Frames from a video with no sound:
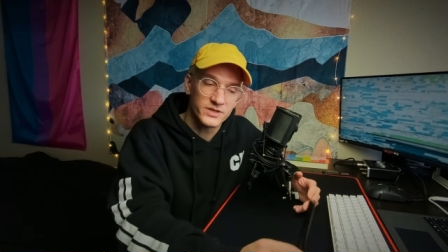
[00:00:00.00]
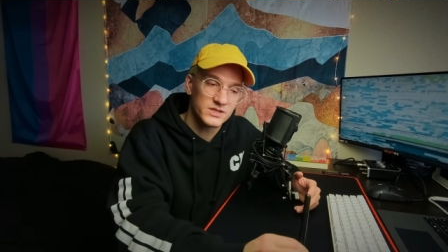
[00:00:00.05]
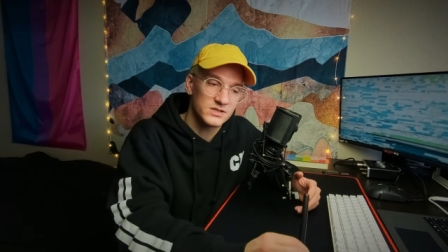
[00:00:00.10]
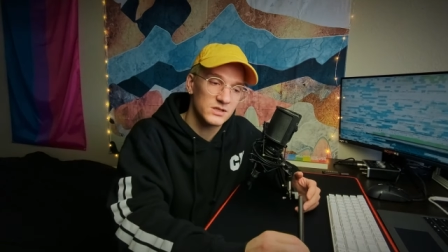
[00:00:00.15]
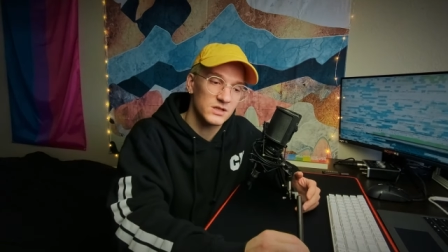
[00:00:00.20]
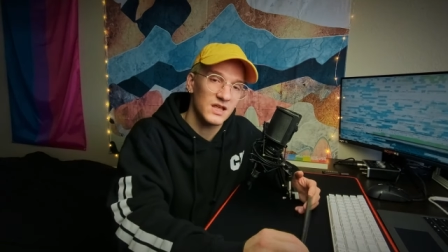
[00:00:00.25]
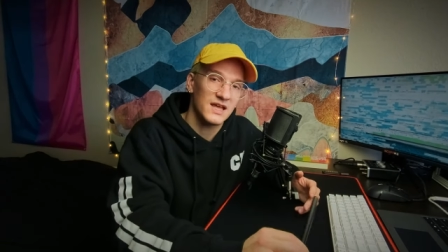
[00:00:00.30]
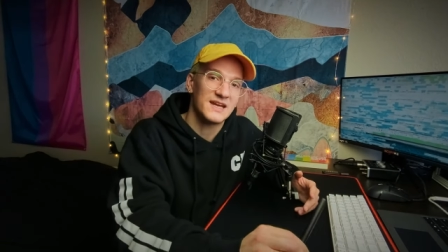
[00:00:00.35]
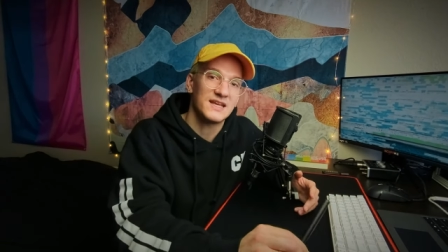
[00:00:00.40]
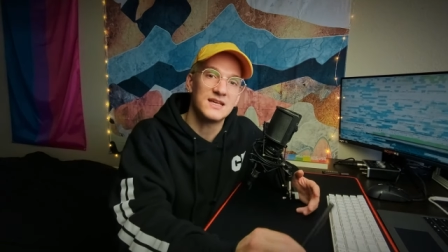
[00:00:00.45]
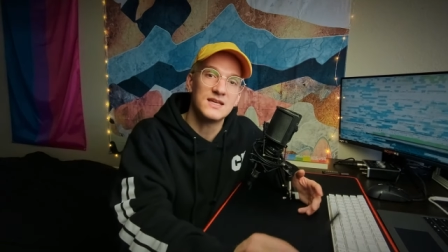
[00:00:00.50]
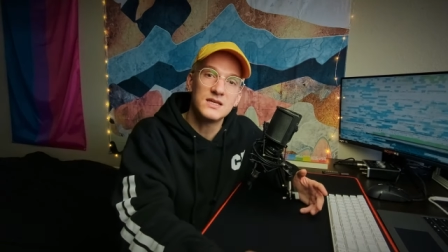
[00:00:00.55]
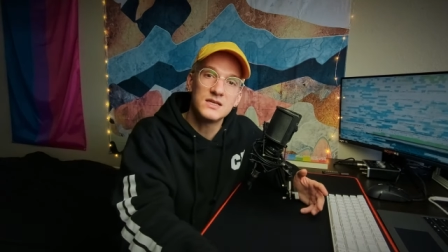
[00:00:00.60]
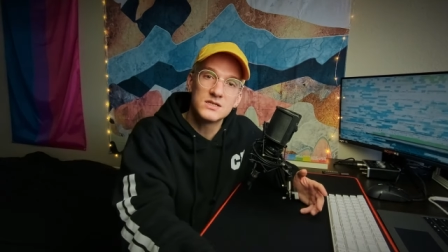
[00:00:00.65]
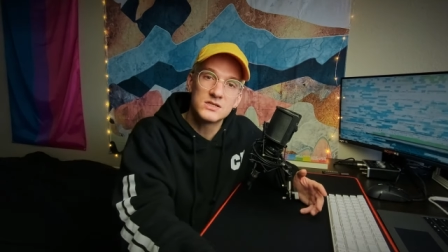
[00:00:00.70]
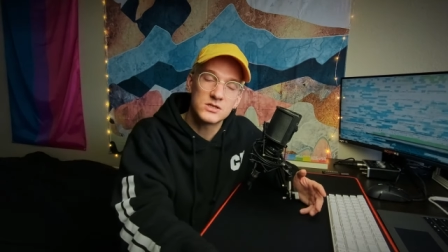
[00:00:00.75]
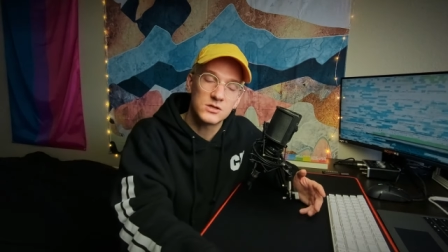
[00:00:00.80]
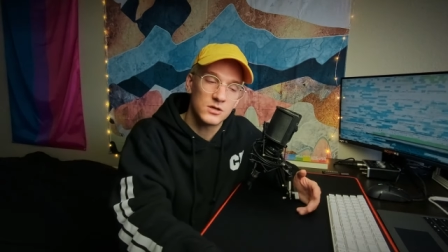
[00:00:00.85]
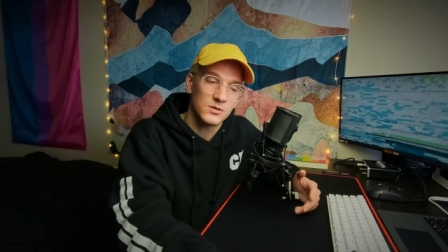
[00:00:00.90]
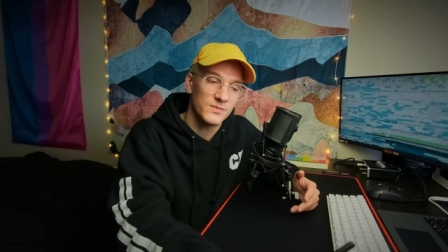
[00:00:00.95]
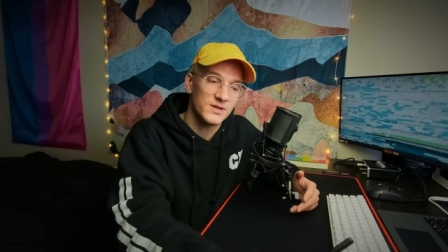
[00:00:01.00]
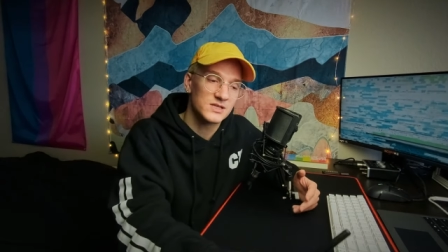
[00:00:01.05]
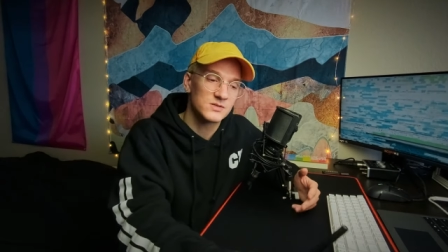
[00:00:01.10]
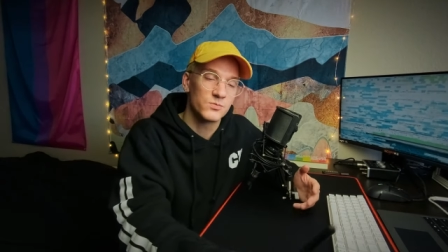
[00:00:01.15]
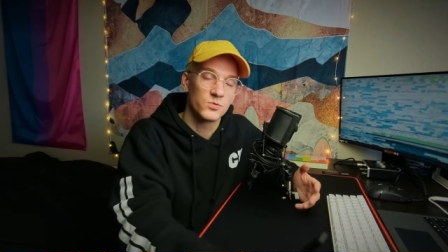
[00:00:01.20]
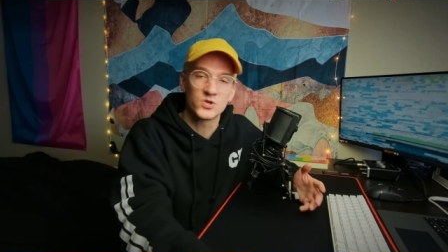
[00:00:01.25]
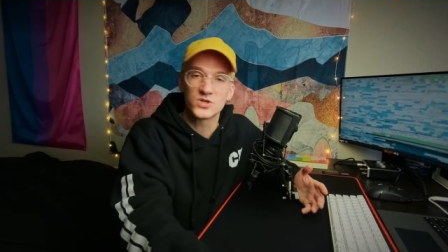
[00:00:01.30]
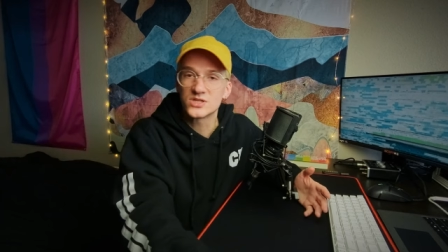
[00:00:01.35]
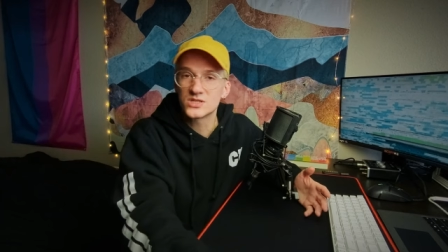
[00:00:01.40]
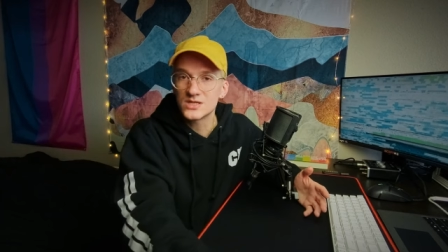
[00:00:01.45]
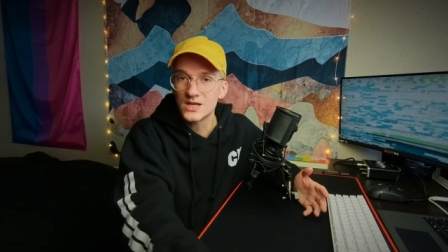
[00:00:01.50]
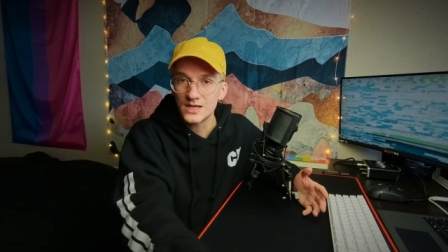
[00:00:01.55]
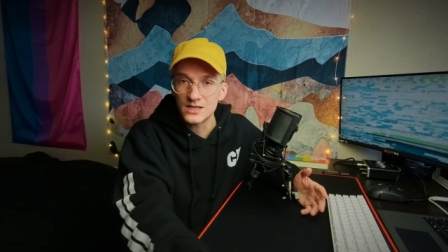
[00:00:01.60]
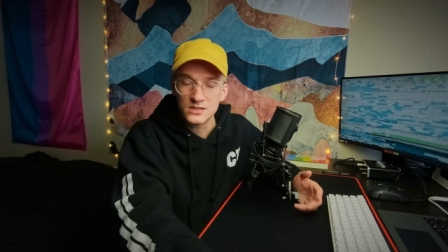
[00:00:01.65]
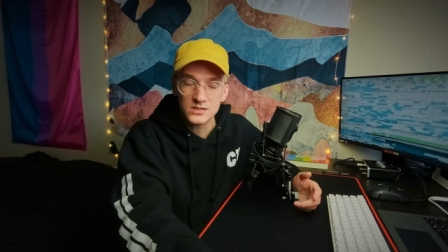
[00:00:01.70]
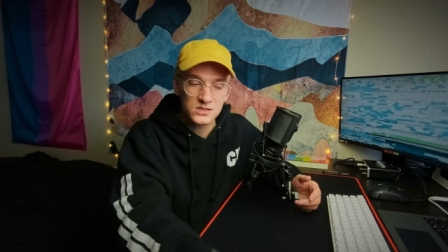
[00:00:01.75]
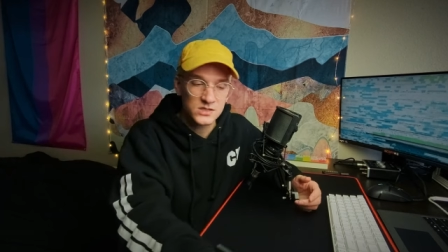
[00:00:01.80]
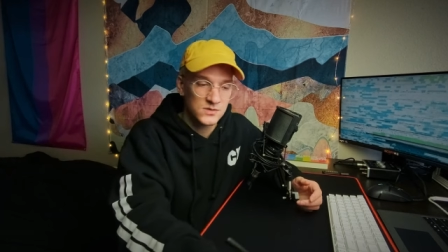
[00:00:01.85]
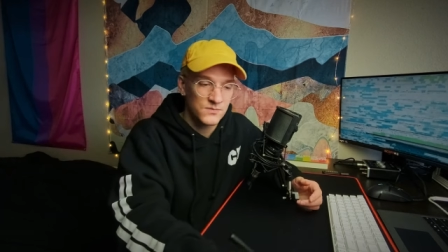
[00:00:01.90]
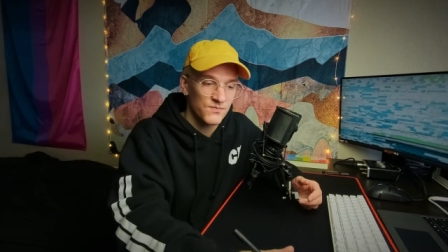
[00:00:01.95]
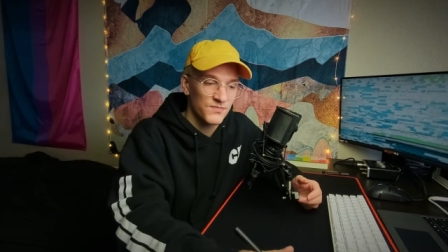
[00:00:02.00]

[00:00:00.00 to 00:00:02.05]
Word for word: It's a lot easier. It makes more sense.